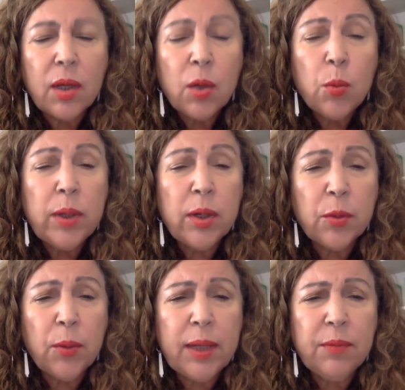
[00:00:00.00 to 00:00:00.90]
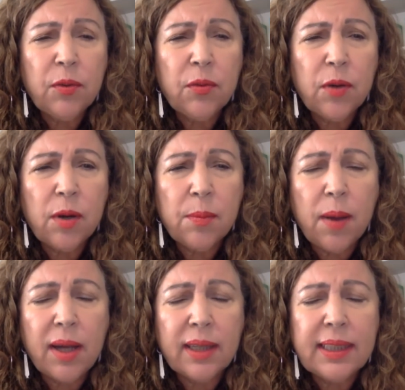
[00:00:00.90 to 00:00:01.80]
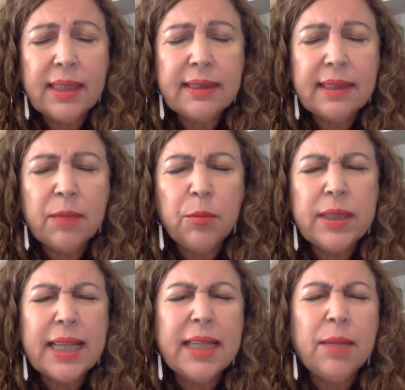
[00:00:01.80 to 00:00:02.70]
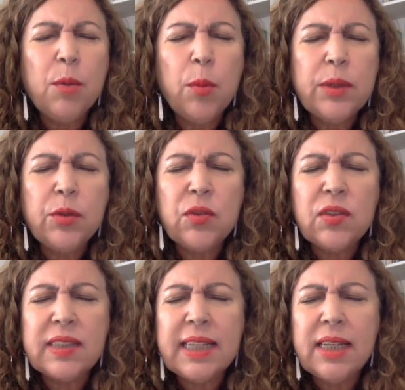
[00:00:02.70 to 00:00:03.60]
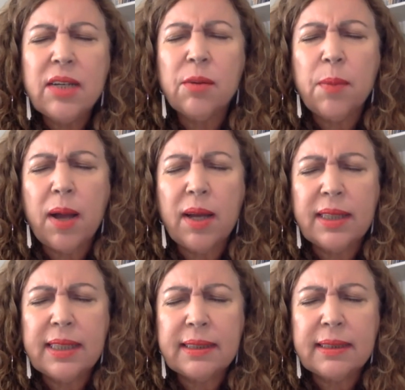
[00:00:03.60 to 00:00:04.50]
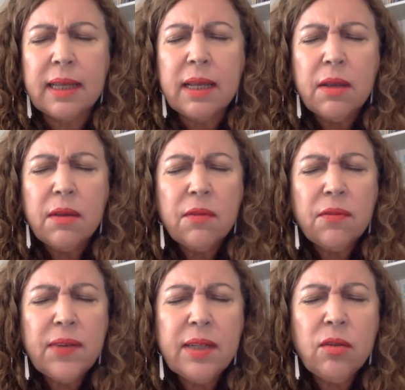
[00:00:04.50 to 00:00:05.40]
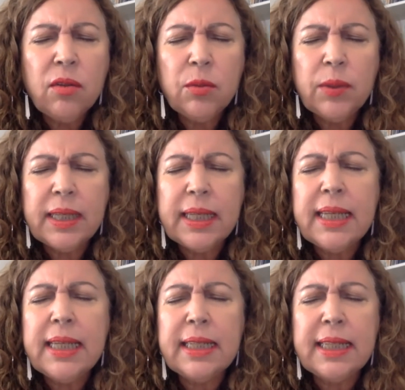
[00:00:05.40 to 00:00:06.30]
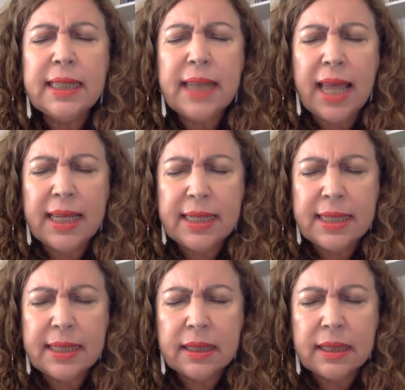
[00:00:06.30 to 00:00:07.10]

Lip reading: We are grateful for our bodies, and we take a moment to see our bodies filled with the healing light.